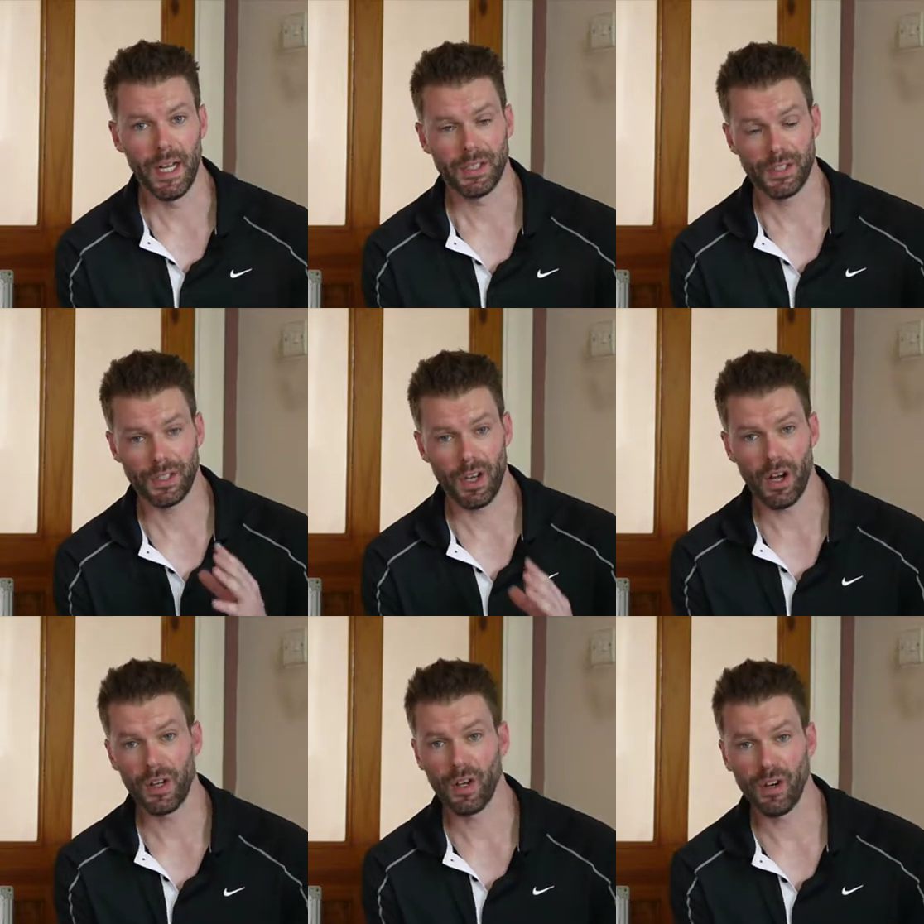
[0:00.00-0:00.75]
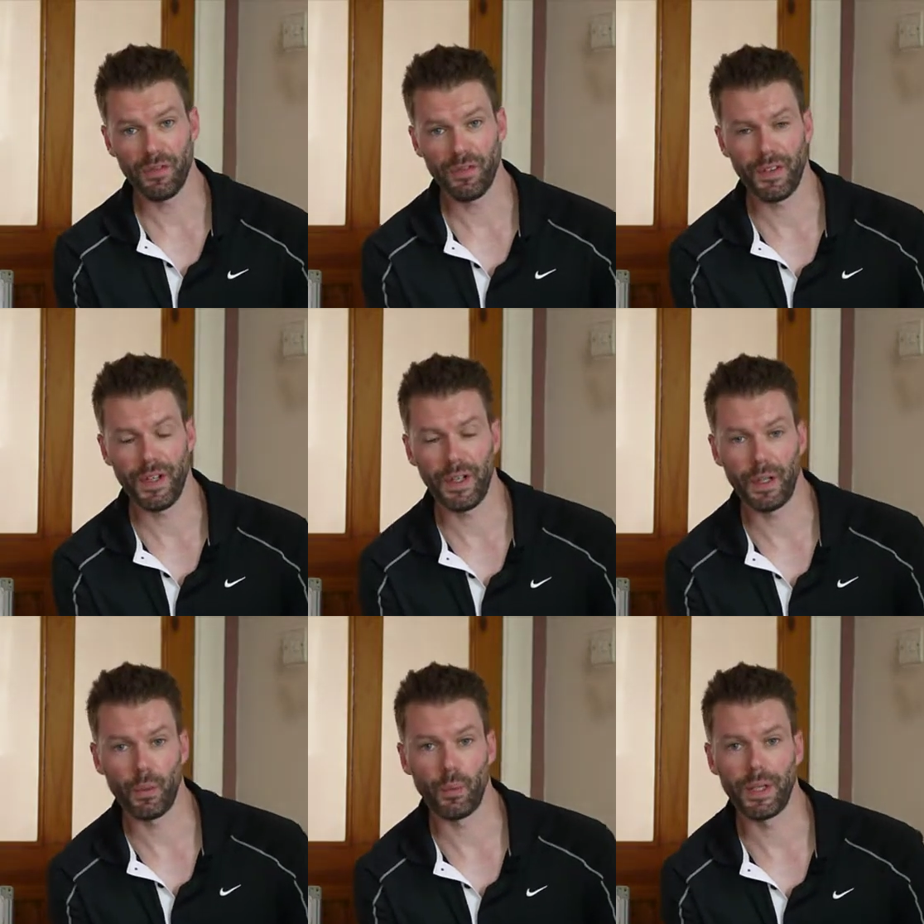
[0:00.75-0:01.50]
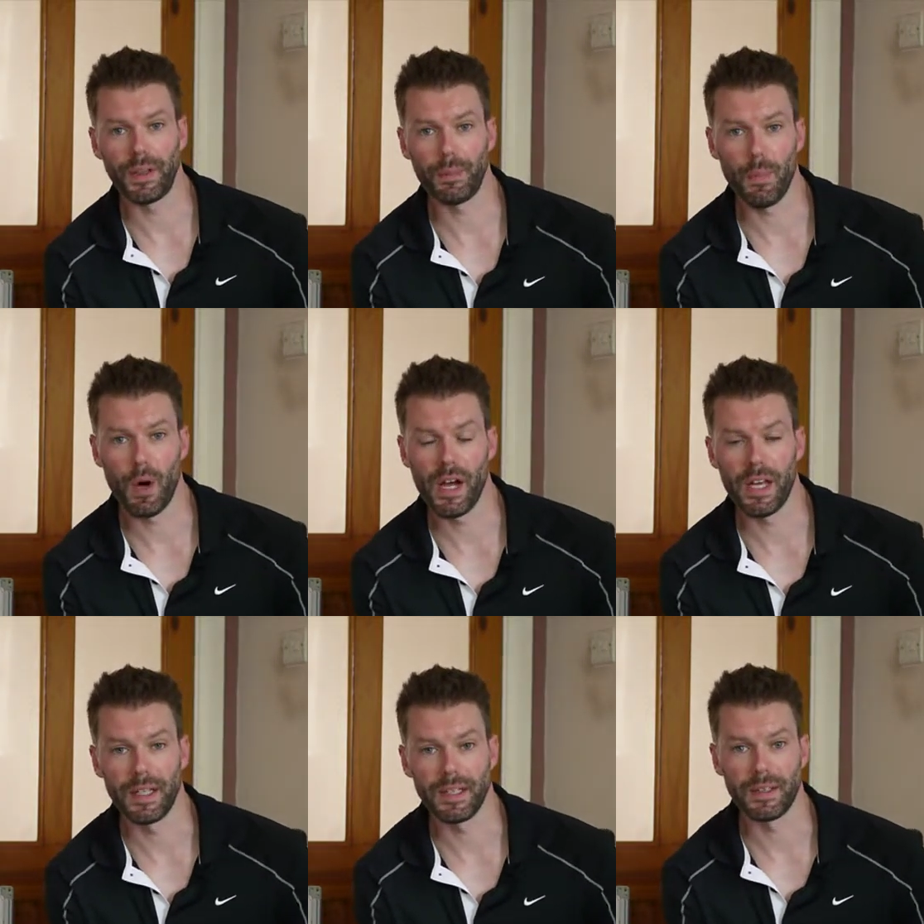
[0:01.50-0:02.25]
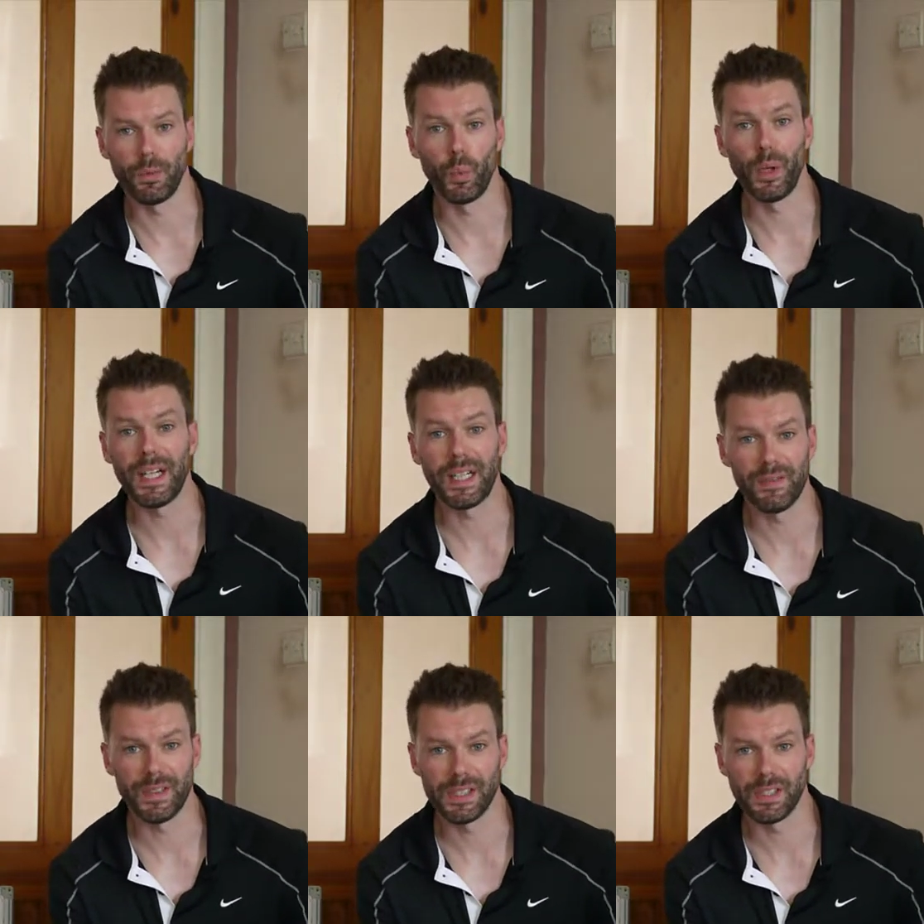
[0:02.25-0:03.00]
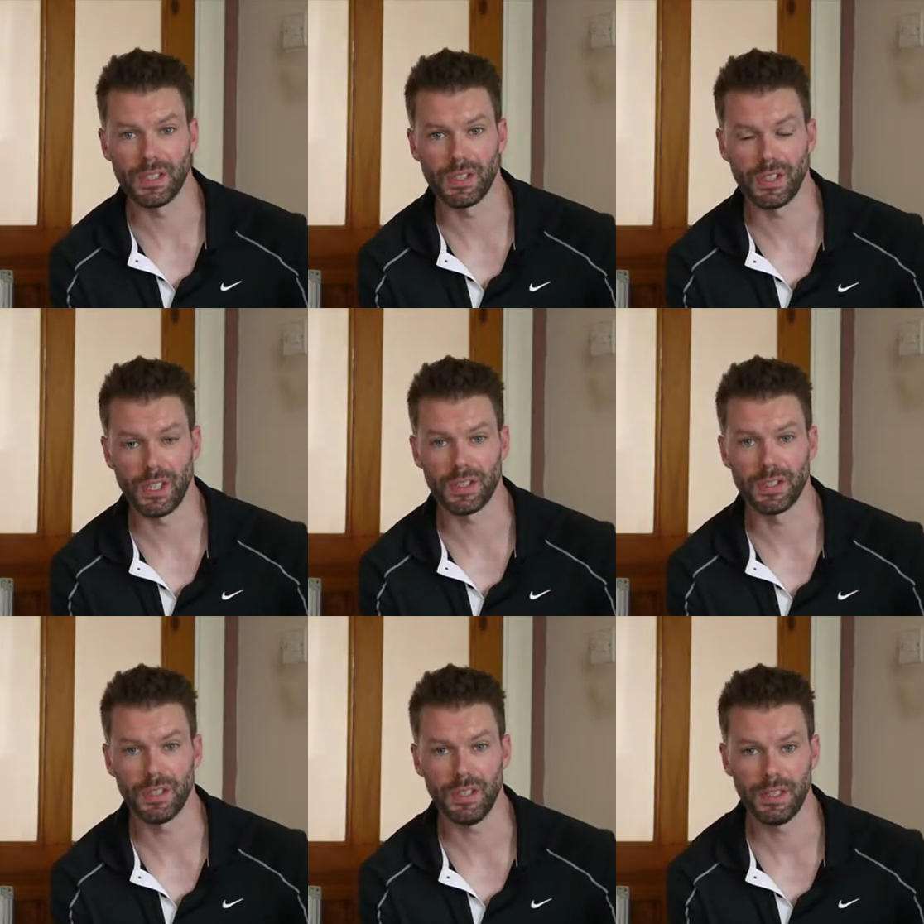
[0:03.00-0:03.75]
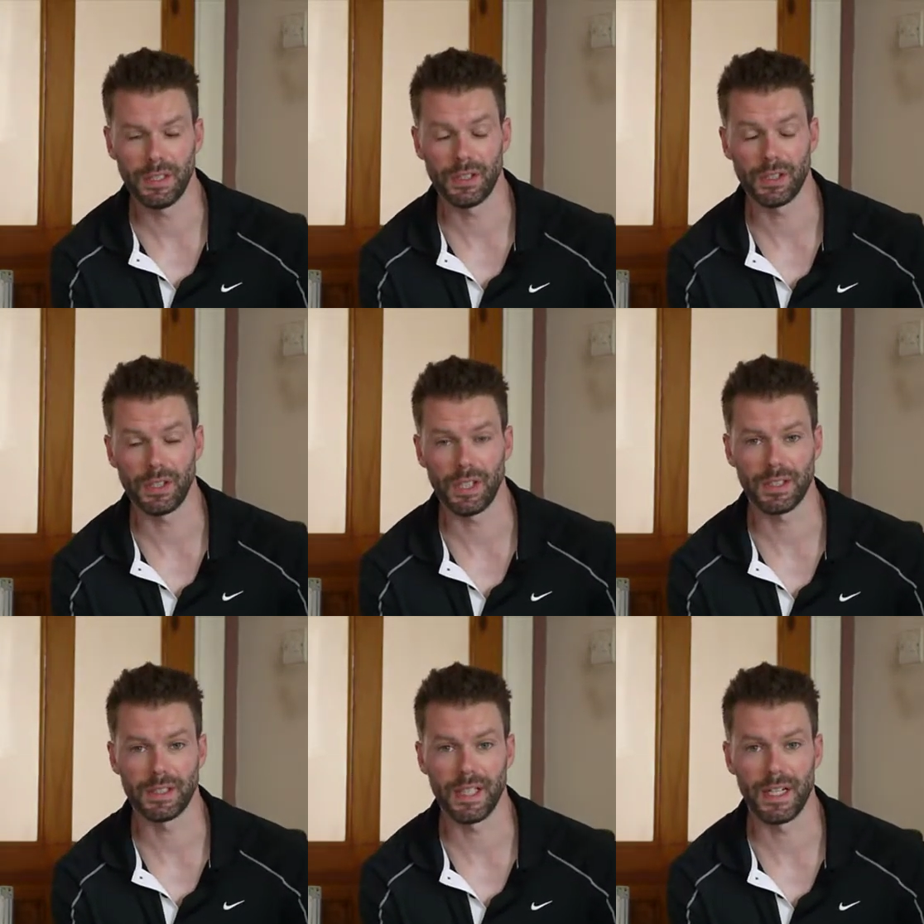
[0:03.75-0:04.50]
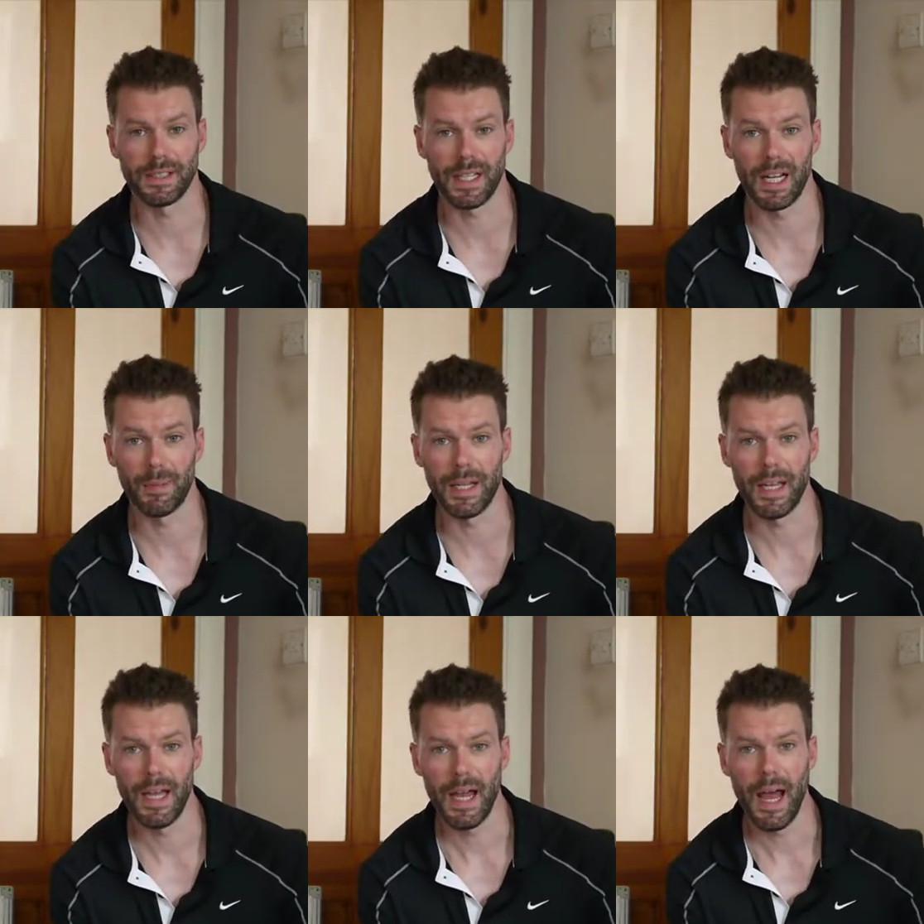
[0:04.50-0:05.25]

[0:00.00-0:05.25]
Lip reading: Started off with my weekly visit to Sutton Tennis Academy,